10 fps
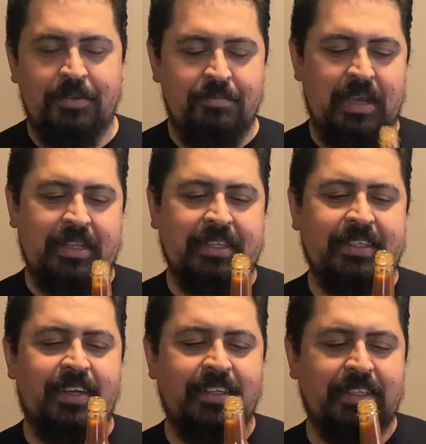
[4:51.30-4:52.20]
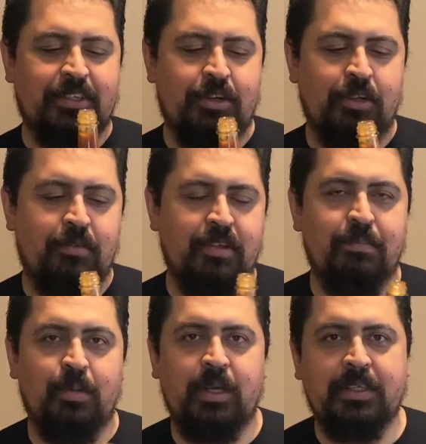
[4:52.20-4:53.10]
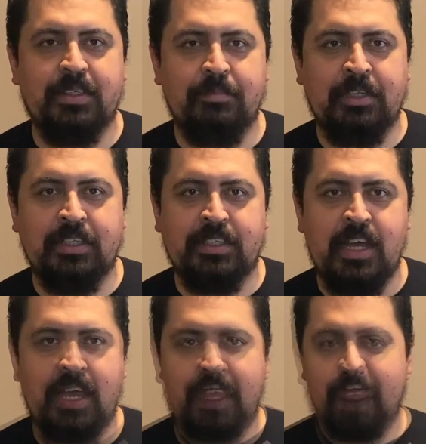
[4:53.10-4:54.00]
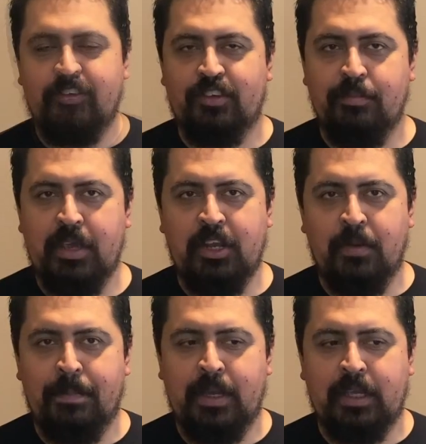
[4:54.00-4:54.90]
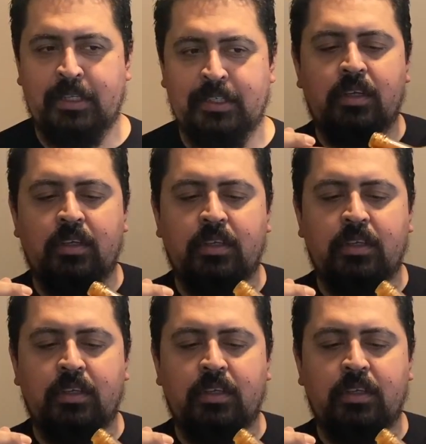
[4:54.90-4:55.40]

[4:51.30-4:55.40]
And this sauce is all over the place. I mean, it's got tomato paste.